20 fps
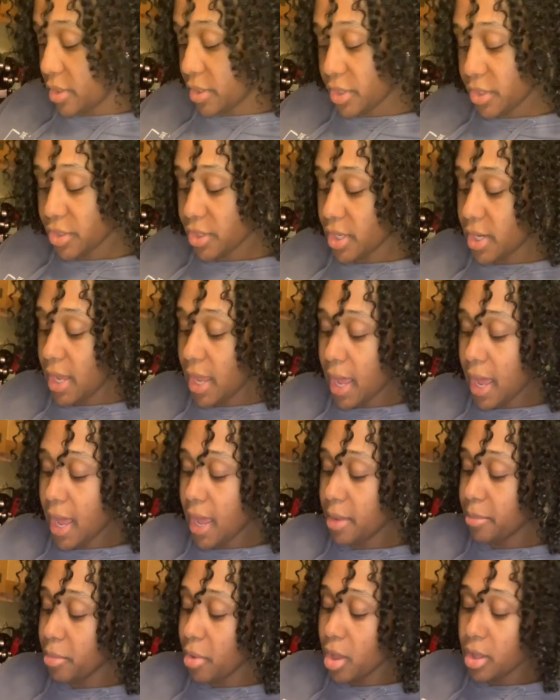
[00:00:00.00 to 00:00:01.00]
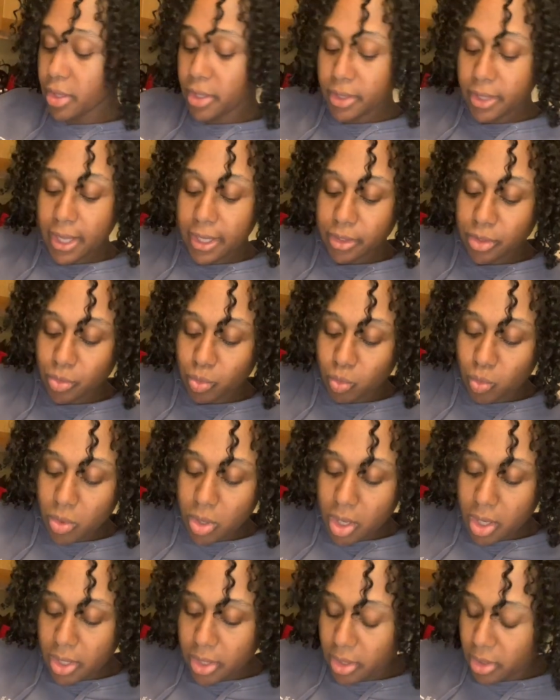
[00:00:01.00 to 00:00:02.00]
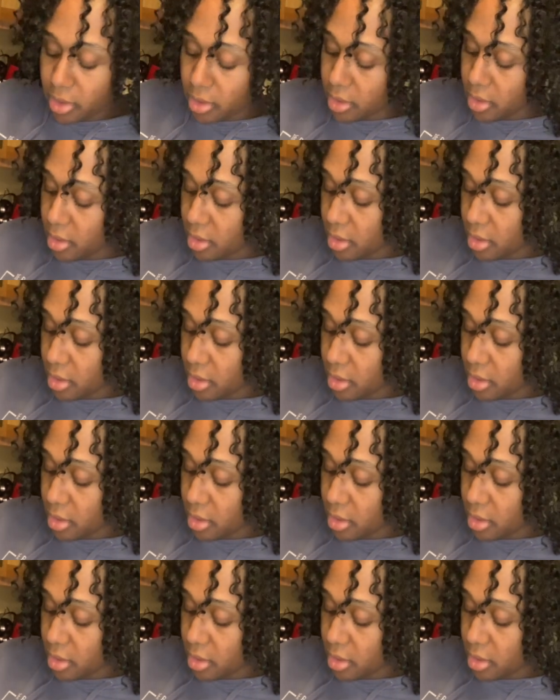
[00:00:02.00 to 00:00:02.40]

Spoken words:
just gonna eyeball it. That's 1,